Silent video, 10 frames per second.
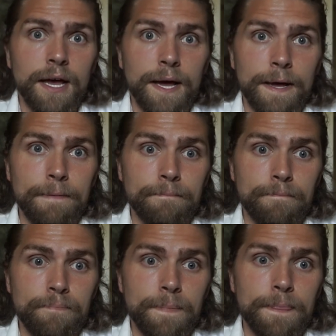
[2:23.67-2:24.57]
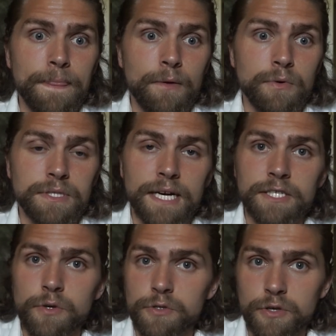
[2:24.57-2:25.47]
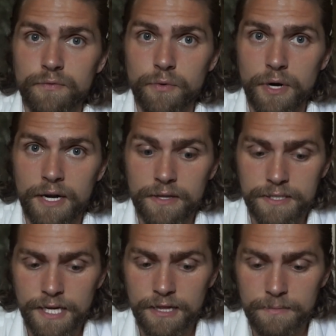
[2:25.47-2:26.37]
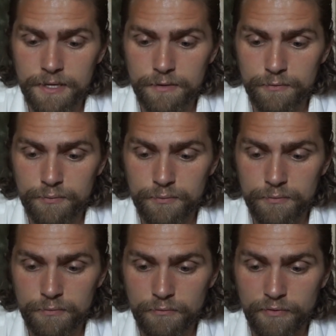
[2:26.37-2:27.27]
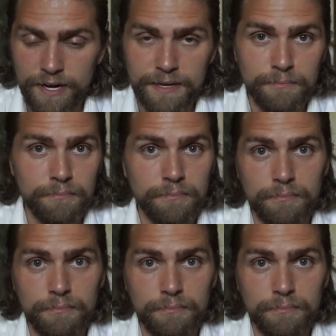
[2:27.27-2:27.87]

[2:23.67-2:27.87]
It was nice Toy Story 4 added this element of finding